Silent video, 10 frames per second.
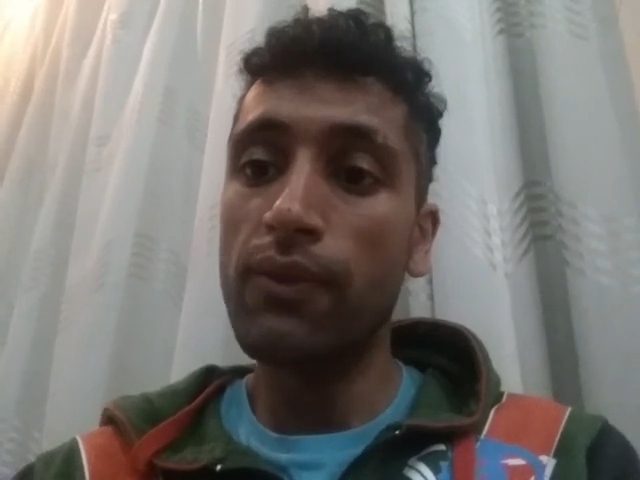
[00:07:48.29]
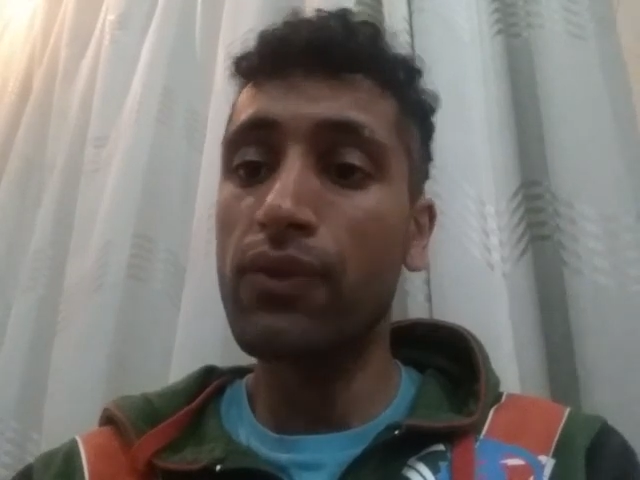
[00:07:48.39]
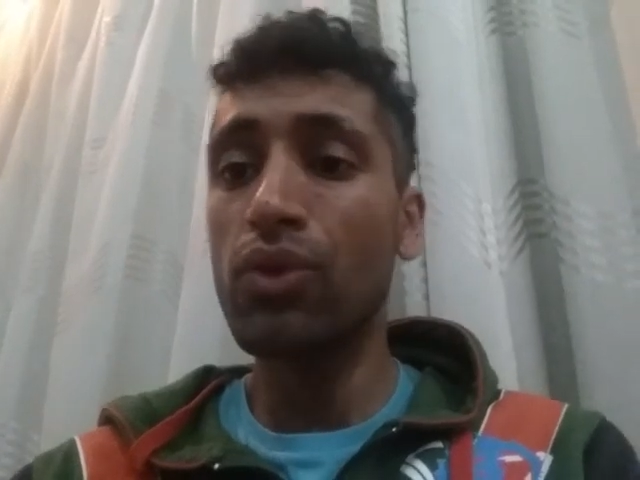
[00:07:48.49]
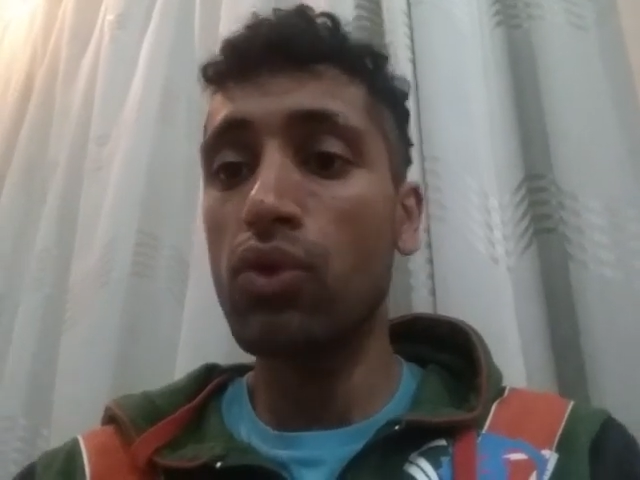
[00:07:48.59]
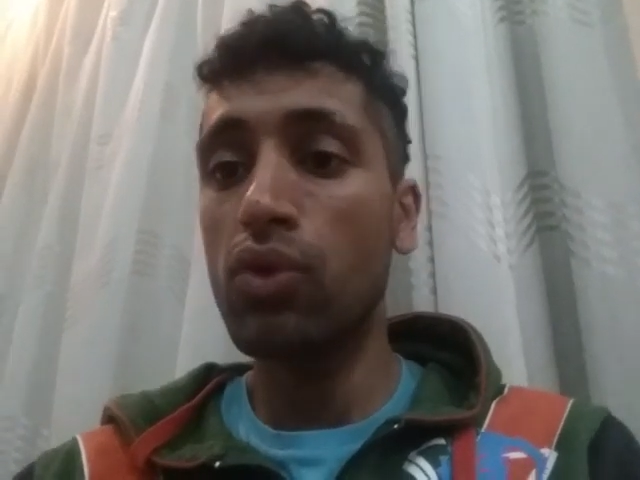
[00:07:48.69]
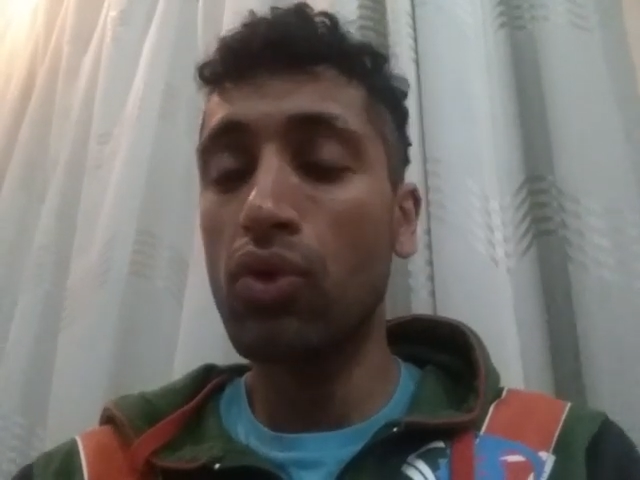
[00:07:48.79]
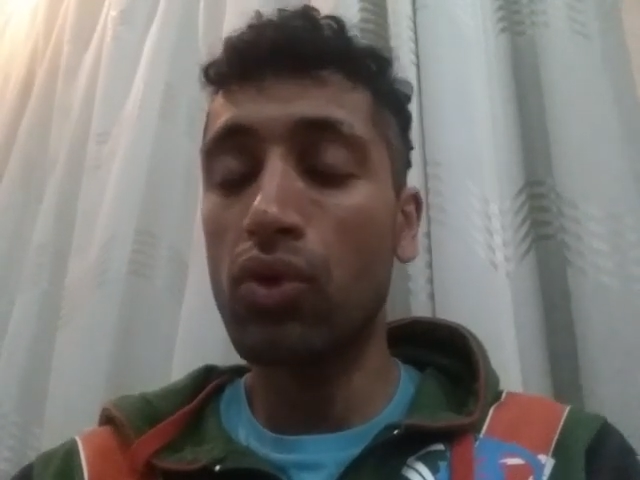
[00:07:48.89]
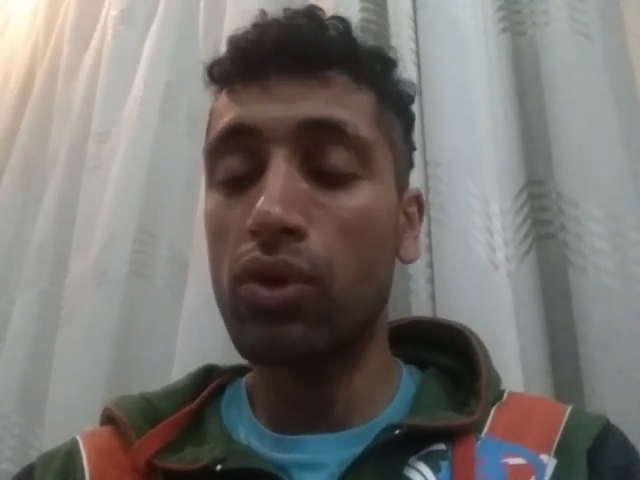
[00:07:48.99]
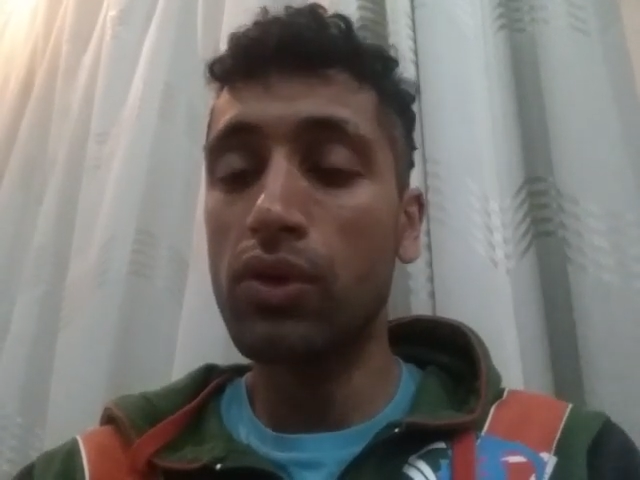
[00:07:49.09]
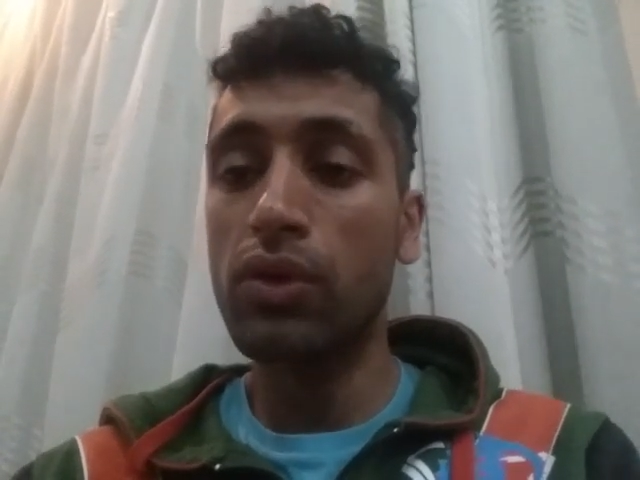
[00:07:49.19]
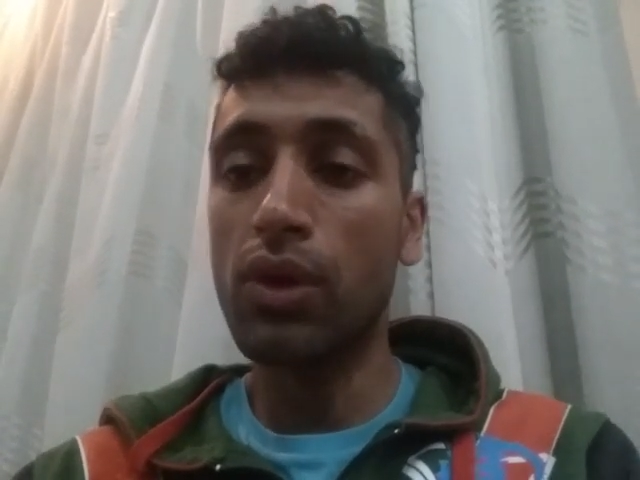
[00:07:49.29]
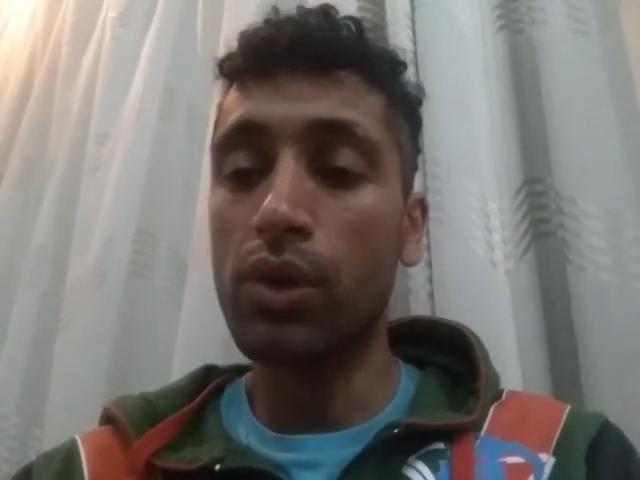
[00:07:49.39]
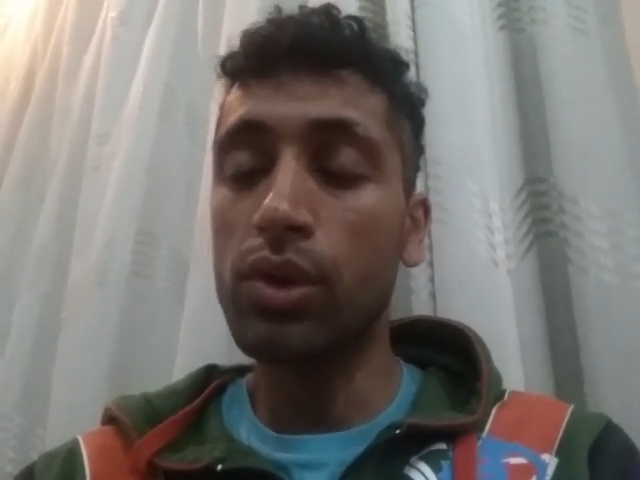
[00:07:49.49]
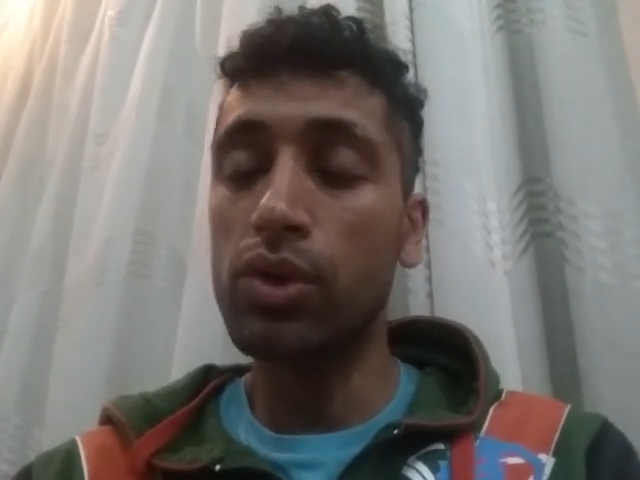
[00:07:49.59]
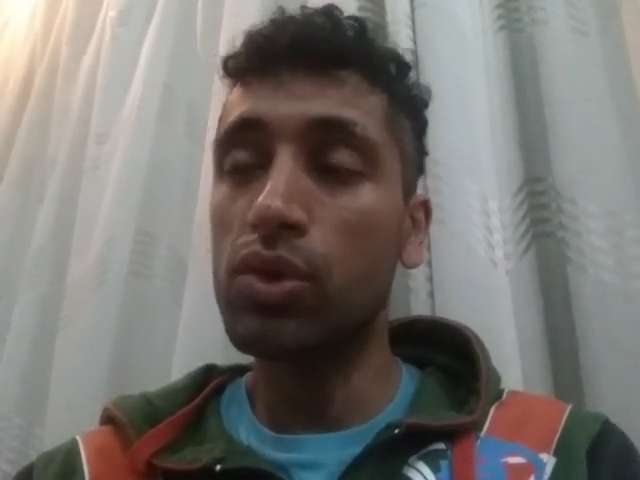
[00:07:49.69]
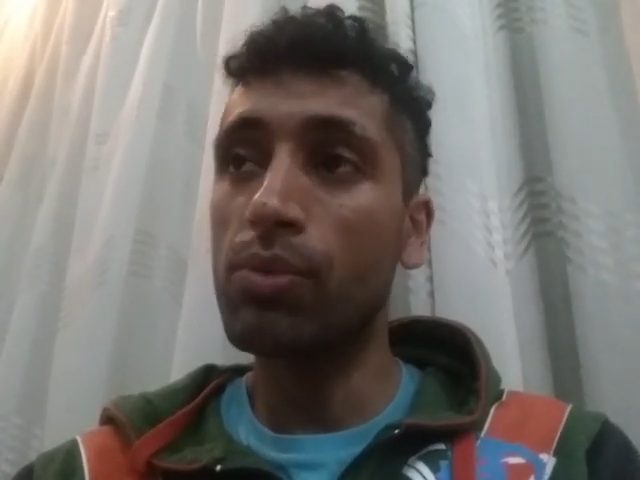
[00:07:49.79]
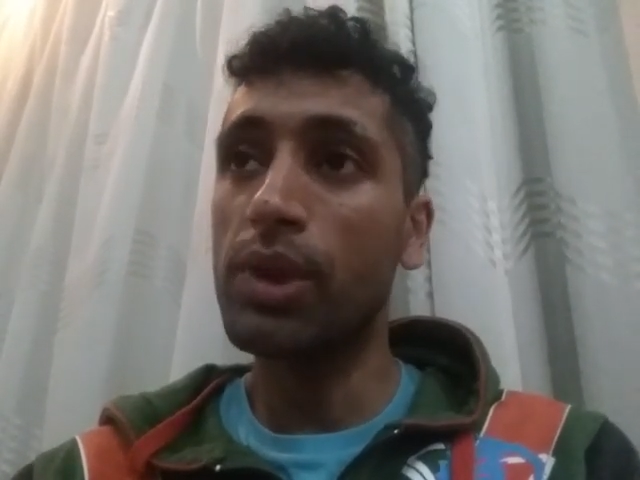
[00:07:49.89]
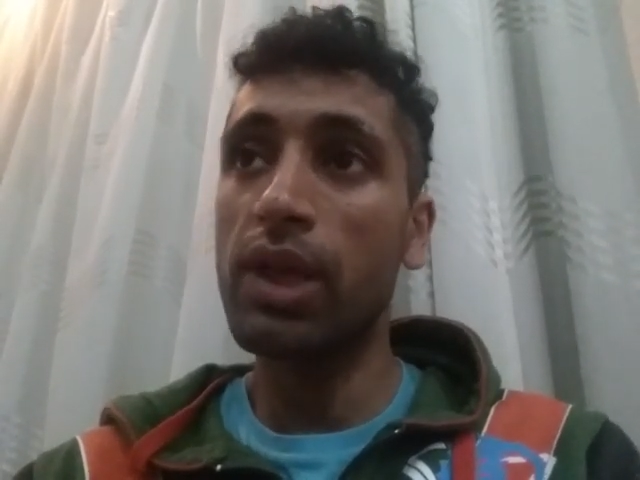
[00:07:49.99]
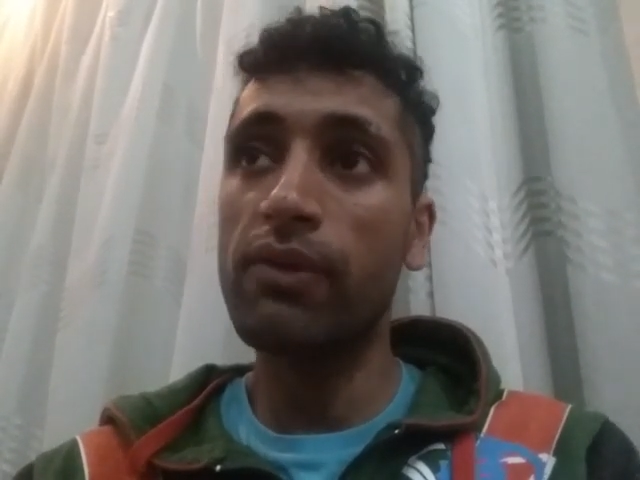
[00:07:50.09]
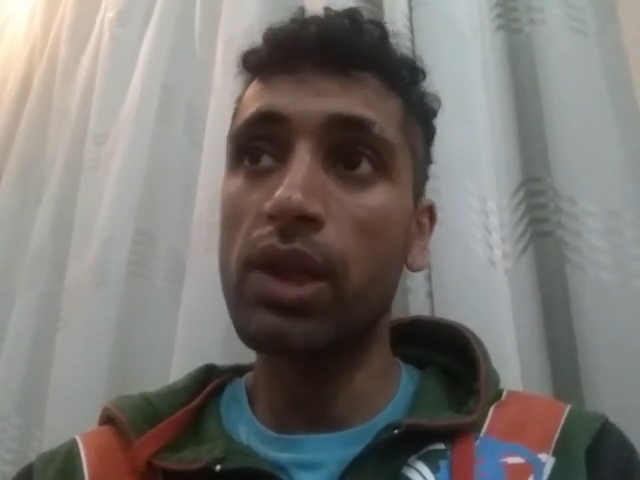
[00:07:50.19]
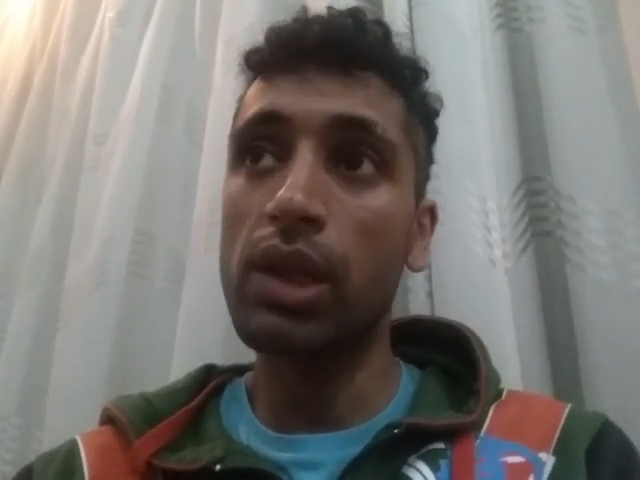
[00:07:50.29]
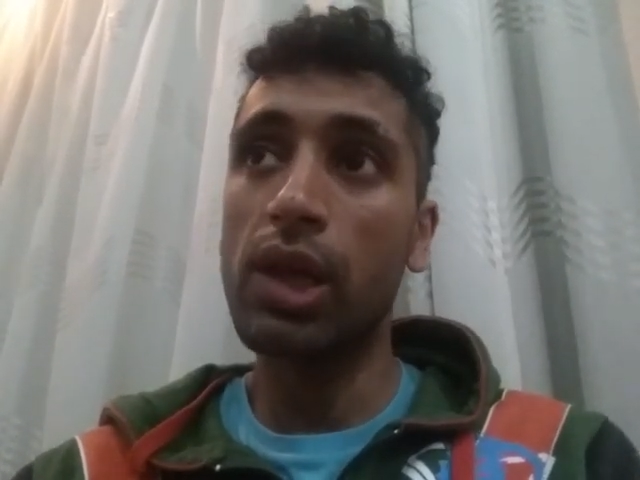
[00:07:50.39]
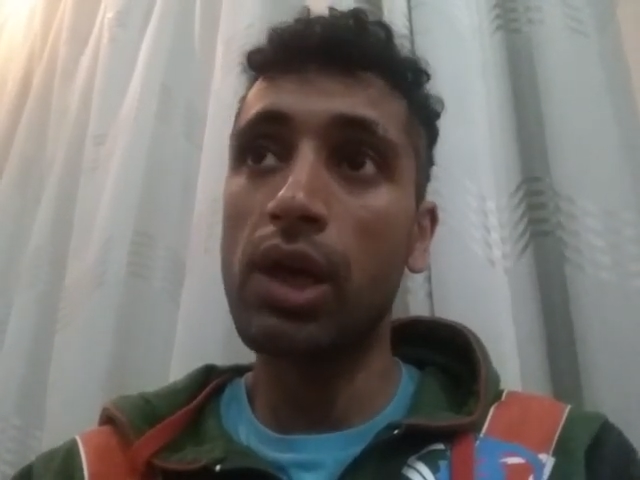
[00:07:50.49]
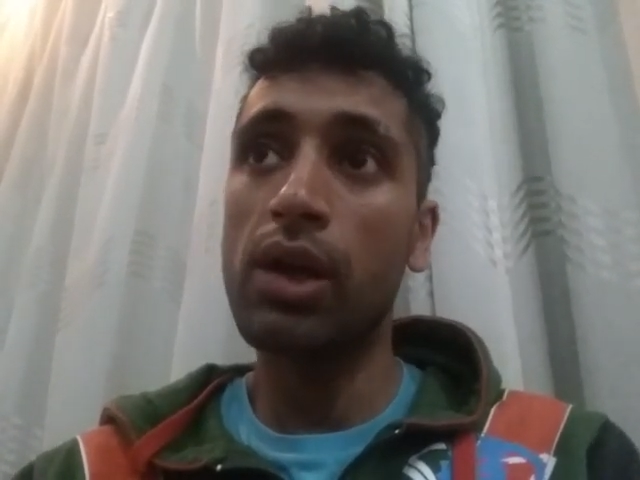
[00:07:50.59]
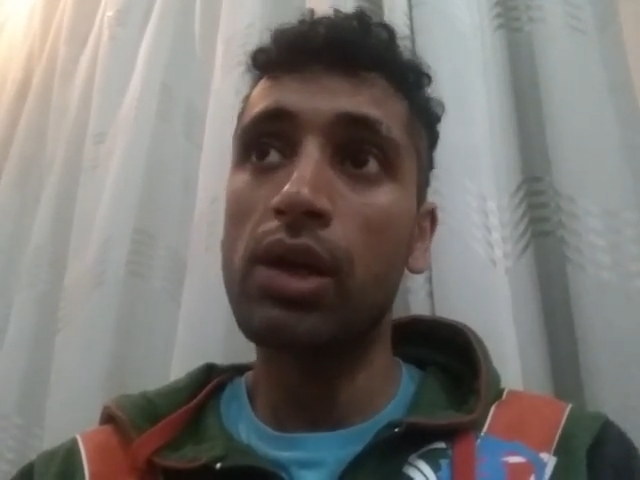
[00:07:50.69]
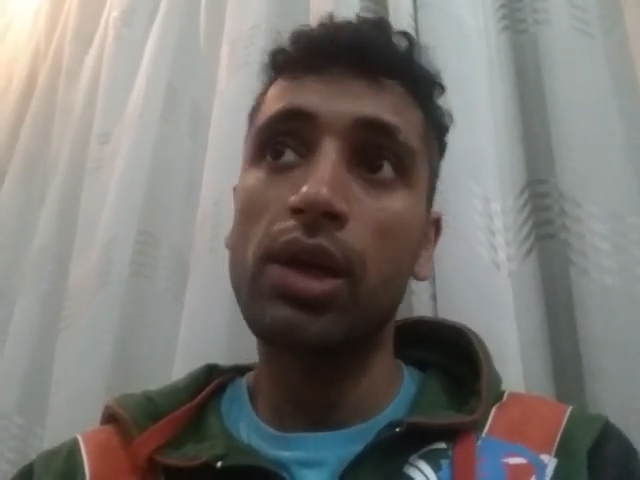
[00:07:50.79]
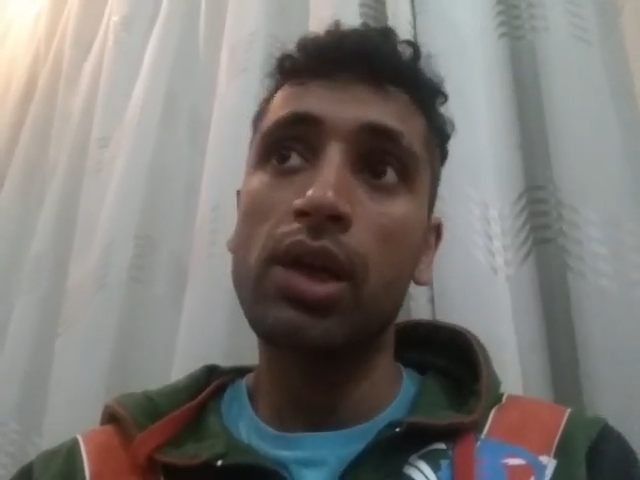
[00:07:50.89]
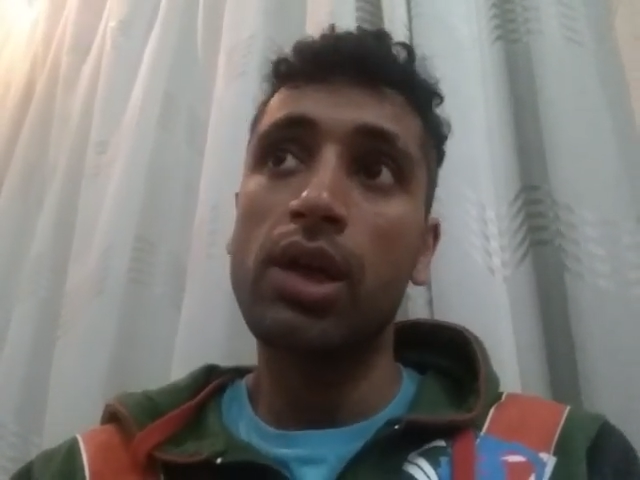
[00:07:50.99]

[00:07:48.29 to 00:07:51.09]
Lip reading: if you believe in Allah,